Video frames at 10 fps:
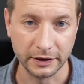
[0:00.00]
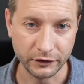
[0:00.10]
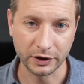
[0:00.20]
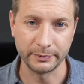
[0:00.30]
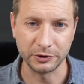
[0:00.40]
If
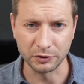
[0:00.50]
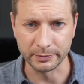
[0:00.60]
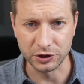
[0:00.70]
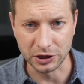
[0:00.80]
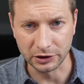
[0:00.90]
you're going to be doing
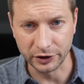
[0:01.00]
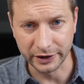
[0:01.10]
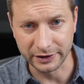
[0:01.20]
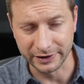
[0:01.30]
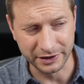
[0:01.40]
machine
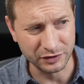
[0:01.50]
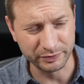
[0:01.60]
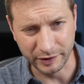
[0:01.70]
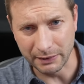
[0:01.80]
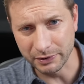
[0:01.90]
learning, then you
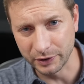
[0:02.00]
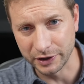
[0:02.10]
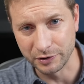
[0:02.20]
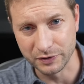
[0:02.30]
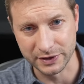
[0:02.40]
probably want
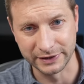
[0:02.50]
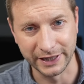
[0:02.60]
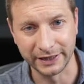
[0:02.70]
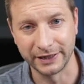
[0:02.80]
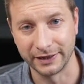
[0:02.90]
to use a
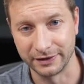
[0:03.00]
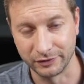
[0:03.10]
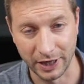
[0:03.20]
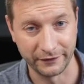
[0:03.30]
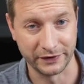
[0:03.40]
dedicated
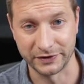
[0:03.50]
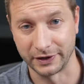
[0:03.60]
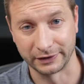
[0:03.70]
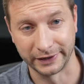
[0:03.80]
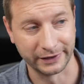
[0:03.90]
graphics
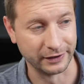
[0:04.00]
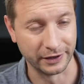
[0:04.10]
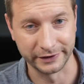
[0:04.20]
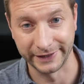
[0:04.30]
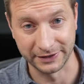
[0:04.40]
card, like an
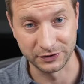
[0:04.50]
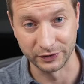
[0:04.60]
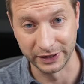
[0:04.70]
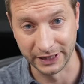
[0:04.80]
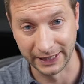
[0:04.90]
RTX
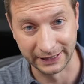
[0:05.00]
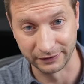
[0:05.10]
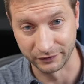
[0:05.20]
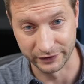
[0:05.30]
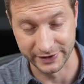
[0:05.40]

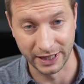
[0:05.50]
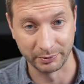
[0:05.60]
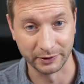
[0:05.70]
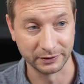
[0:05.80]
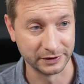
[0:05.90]
3090, for
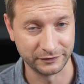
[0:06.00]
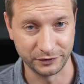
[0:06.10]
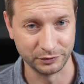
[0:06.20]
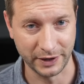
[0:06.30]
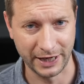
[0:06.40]
example, if
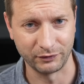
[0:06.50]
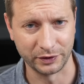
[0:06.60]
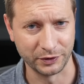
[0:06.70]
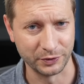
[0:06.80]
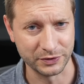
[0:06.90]
you have
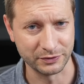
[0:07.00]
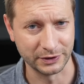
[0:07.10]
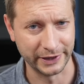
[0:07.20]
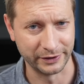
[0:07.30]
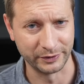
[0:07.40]
one of those laying